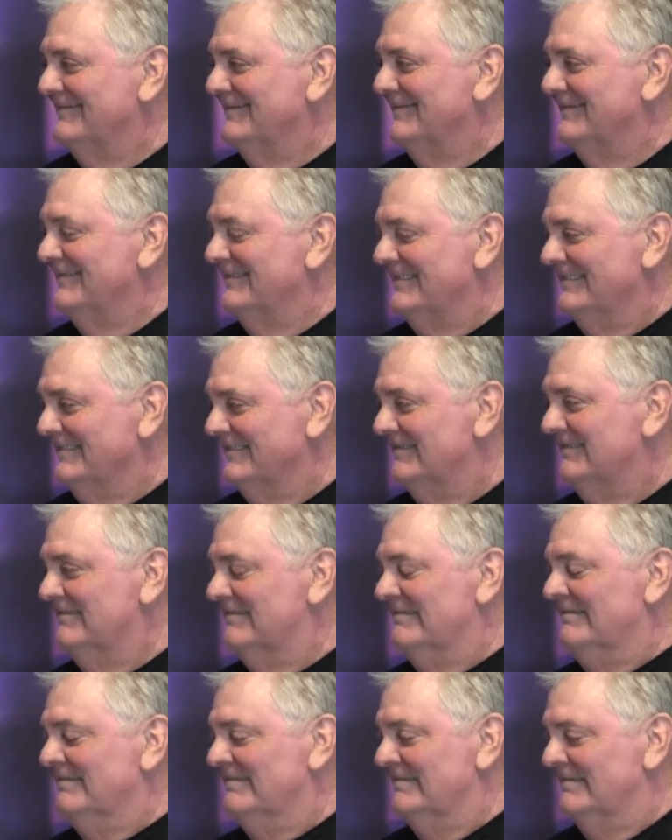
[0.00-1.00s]

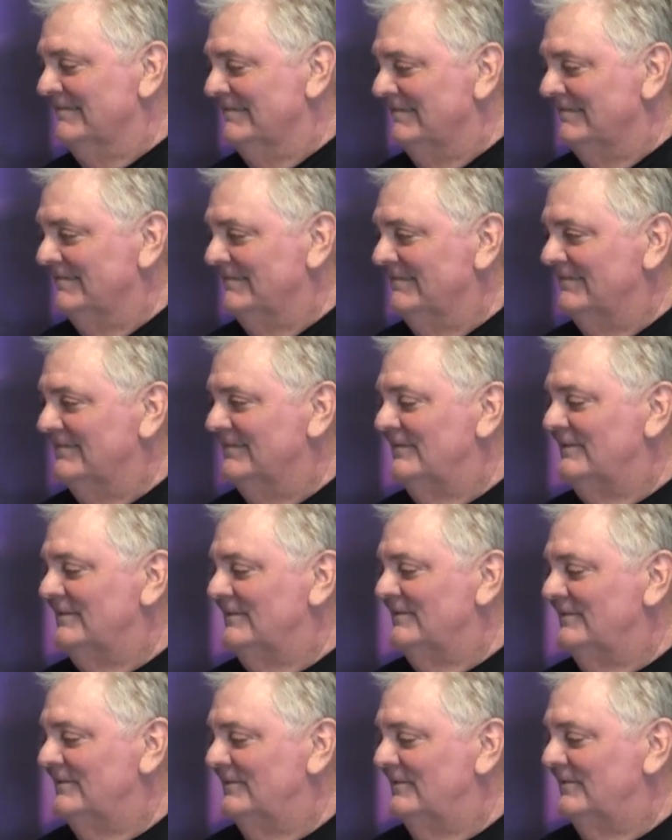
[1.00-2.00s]

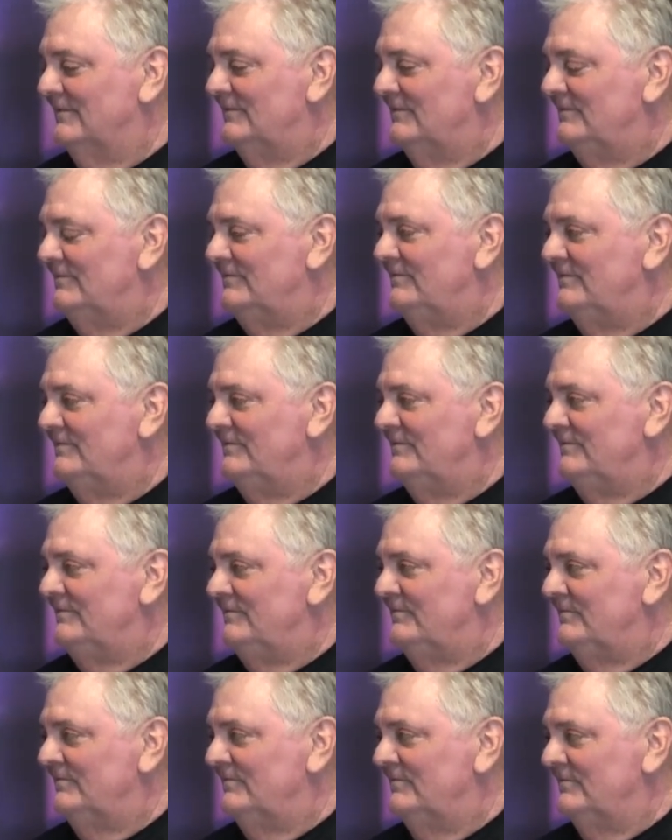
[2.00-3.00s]

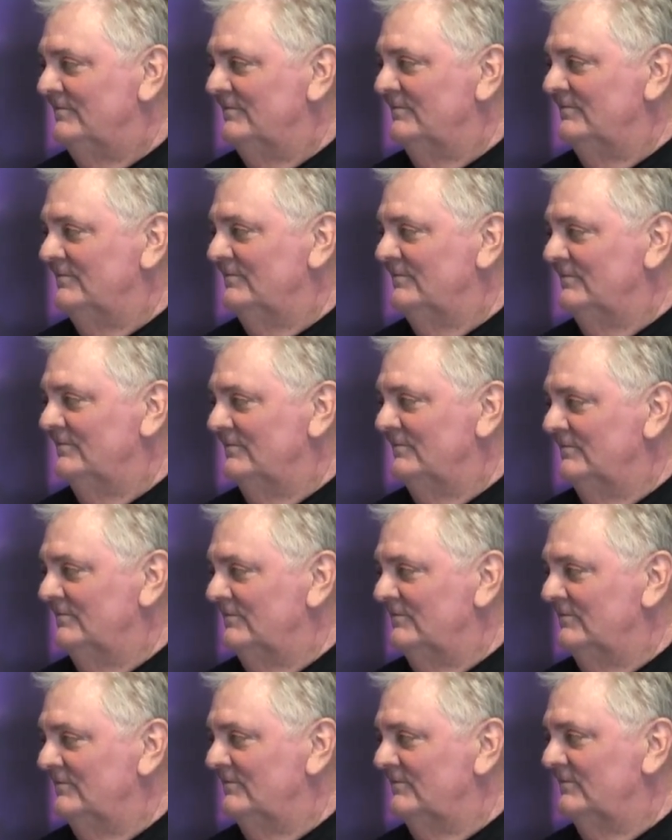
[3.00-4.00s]

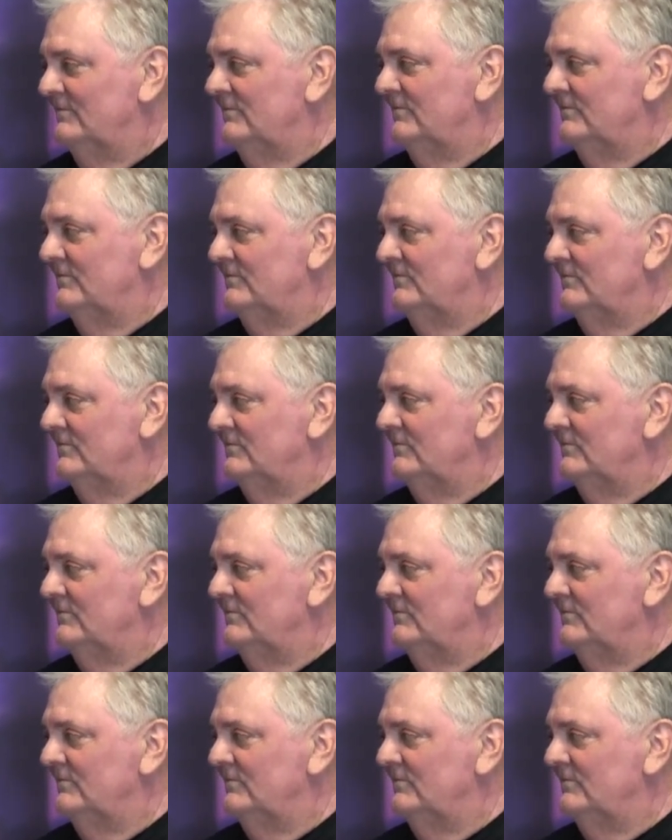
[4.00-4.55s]
This person isn't speaking.